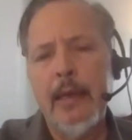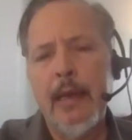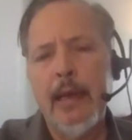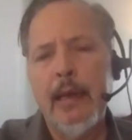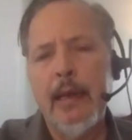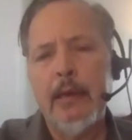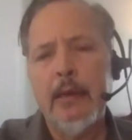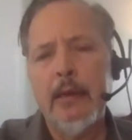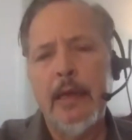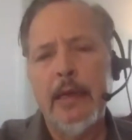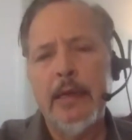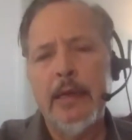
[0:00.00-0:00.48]

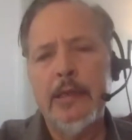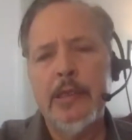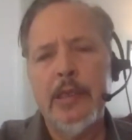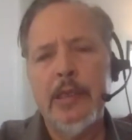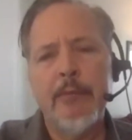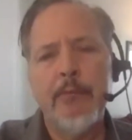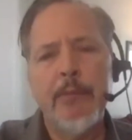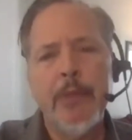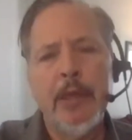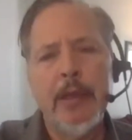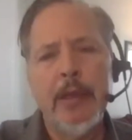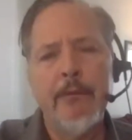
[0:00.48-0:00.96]
allies
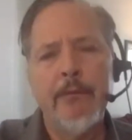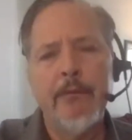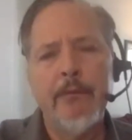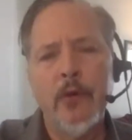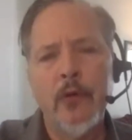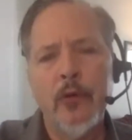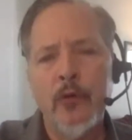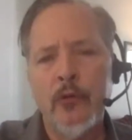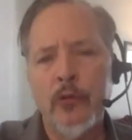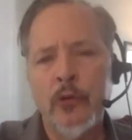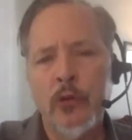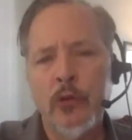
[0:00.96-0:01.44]
have been
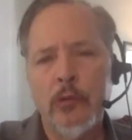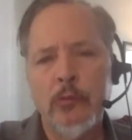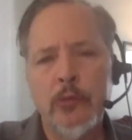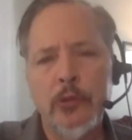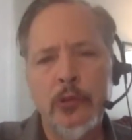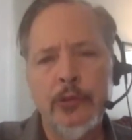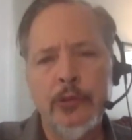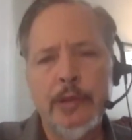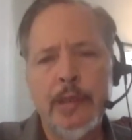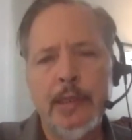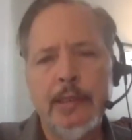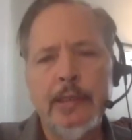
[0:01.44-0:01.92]

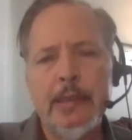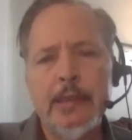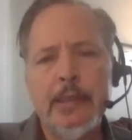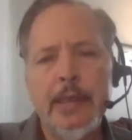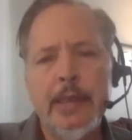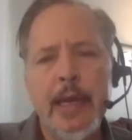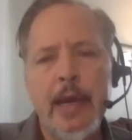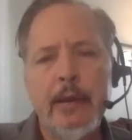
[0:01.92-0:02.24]
vulnerable to this